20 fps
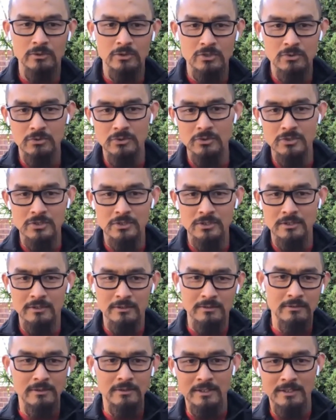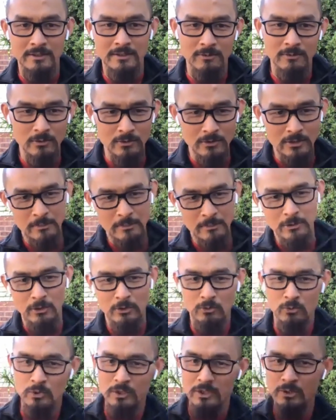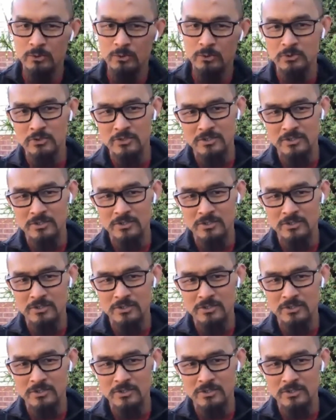which was dummy on wheels.